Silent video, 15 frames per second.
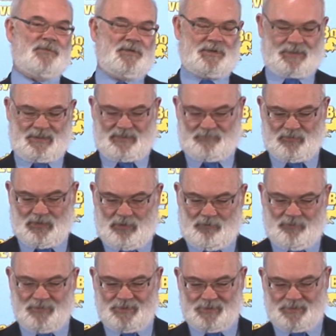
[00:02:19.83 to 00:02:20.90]
Stephen
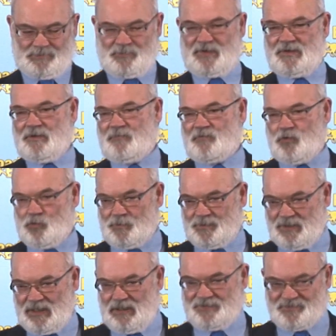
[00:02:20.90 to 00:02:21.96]
Lawrence has been, of
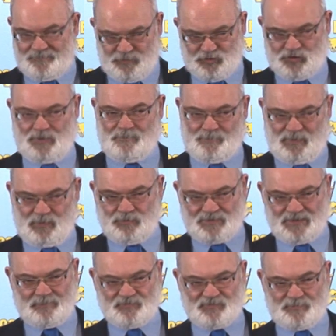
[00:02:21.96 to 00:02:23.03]
course, artificially
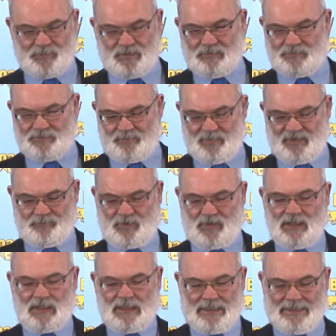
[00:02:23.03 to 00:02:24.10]
built up to build him up
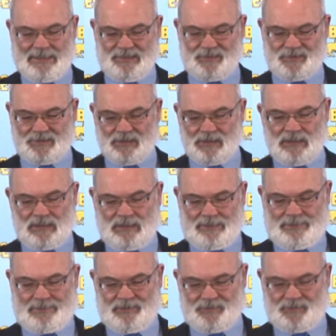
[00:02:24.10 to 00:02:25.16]
as
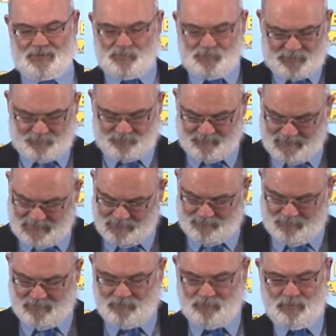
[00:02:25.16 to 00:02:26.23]
some sort of
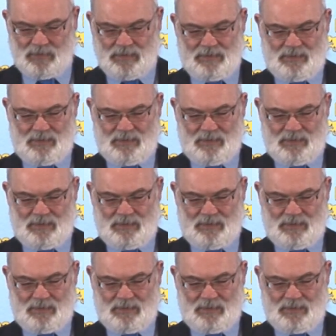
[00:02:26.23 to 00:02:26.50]
hero.